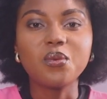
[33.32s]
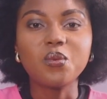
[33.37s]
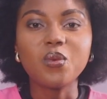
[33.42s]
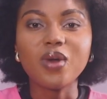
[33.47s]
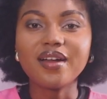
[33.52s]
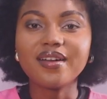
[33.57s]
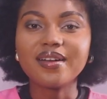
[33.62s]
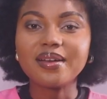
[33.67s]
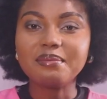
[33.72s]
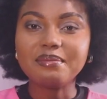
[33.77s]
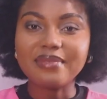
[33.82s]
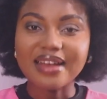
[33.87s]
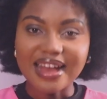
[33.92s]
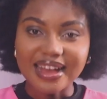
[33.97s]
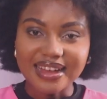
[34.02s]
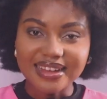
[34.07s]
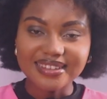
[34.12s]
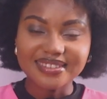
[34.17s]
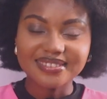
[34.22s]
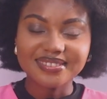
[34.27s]
Welcome
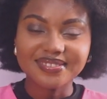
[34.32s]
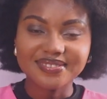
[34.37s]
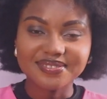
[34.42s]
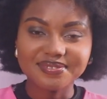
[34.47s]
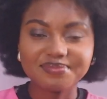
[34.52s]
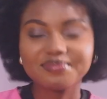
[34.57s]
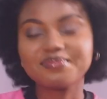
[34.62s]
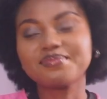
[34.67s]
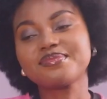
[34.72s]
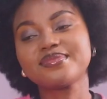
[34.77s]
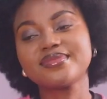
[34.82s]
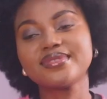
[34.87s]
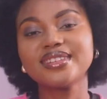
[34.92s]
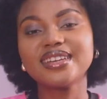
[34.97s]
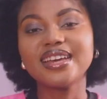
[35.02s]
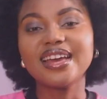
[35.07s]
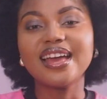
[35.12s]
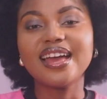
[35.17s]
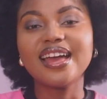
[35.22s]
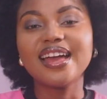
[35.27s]
back.
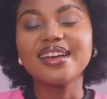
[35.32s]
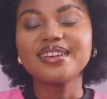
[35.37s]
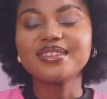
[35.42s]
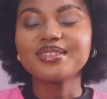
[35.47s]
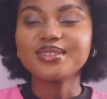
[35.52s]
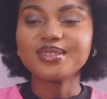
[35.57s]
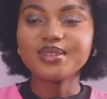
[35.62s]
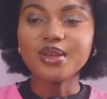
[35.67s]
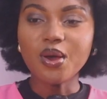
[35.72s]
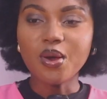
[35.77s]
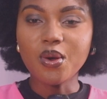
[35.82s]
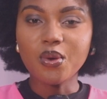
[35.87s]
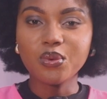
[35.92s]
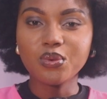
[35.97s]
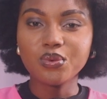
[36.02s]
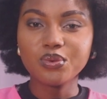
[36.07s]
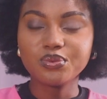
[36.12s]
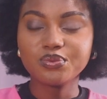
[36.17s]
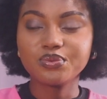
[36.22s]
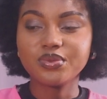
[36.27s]

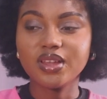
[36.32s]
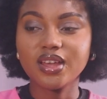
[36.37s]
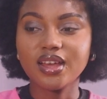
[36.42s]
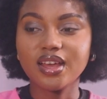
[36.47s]
So,